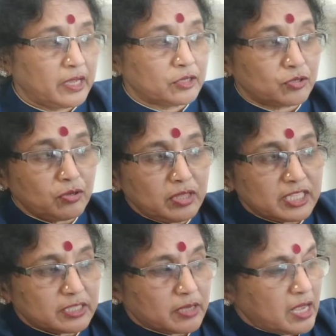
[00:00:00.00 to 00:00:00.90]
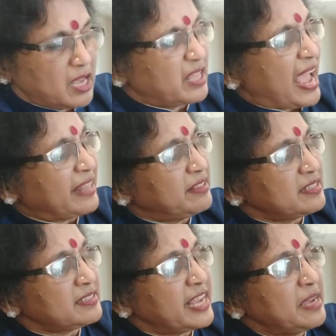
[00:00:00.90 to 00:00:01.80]
So this, and
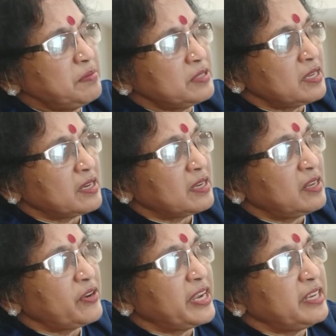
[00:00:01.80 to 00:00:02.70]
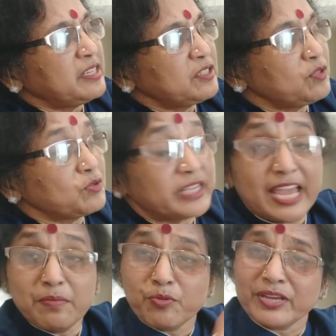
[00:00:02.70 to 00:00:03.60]
the same circle radius 2.
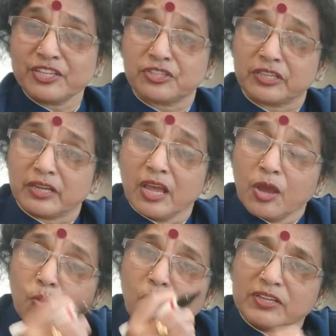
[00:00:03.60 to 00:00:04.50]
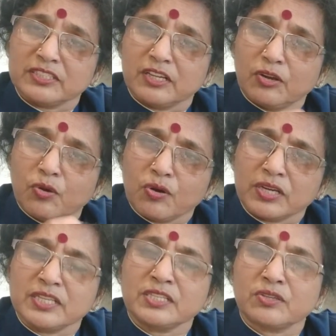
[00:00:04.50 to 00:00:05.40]
Same question. What is the
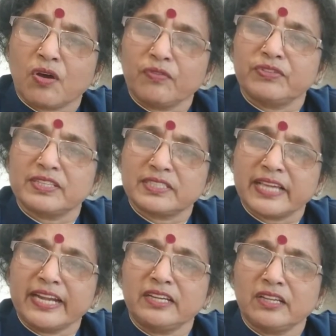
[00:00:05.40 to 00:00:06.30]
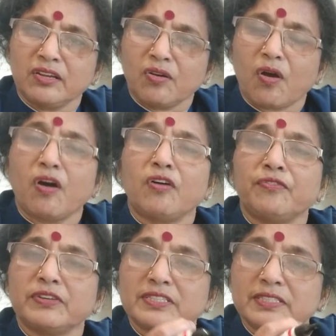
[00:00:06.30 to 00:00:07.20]
locus of the center
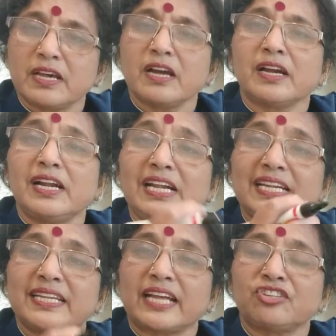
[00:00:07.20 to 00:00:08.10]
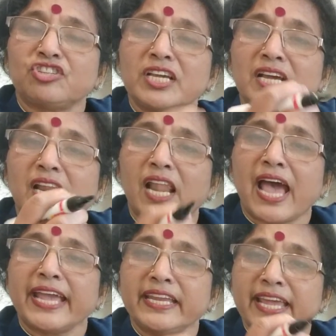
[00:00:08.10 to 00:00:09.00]
of a circle touching a
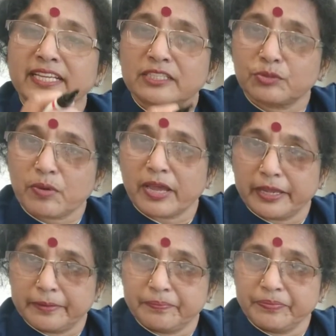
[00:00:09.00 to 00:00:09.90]
line xy?